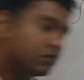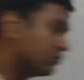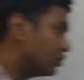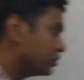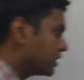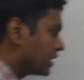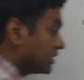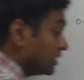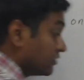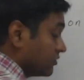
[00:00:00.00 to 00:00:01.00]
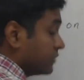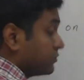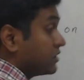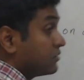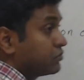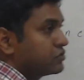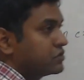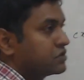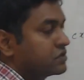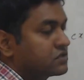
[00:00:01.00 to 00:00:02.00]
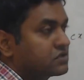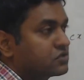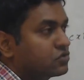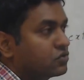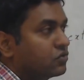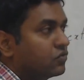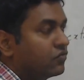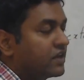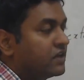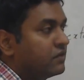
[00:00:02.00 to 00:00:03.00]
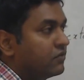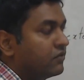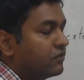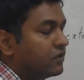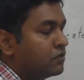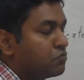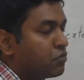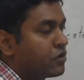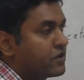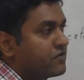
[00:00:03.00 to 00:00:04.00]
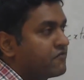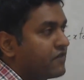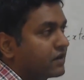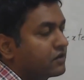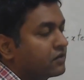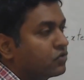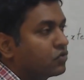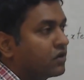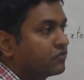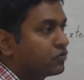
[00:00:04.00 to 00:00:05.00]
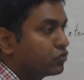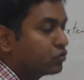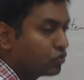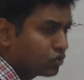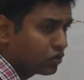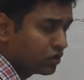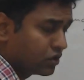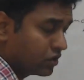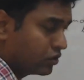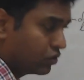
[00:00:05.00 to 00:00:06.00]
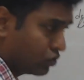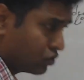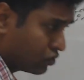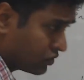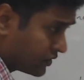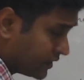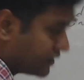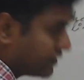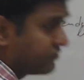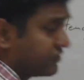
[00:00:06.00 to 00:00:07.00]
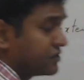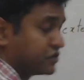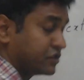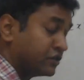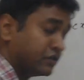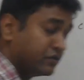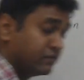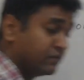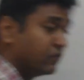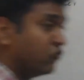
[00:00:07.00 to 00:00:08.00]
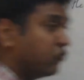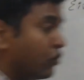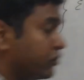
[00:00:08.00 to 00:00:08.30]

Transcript: Both are equilibrium position. So one important factor you have to know, the only definition for